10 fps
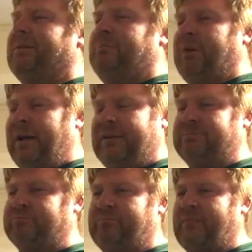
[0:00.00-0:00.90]
But
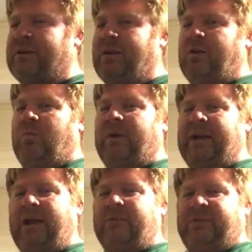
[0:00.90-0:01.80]
when
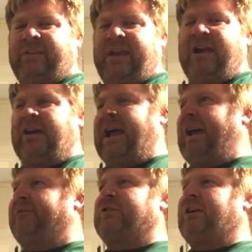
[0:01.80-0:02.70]
I was there,
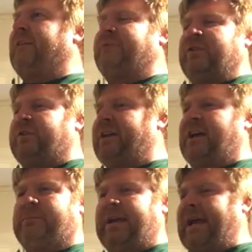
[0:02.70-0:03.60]
after I filled
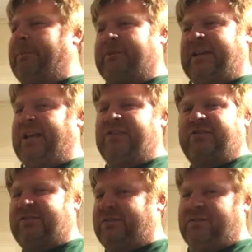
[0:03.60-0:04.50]
out my
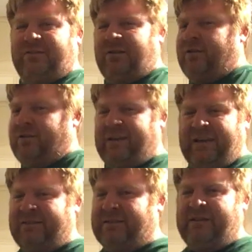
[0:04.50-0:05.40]
application and all
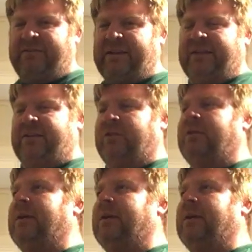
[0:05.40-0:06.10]
that and did everything I had to do,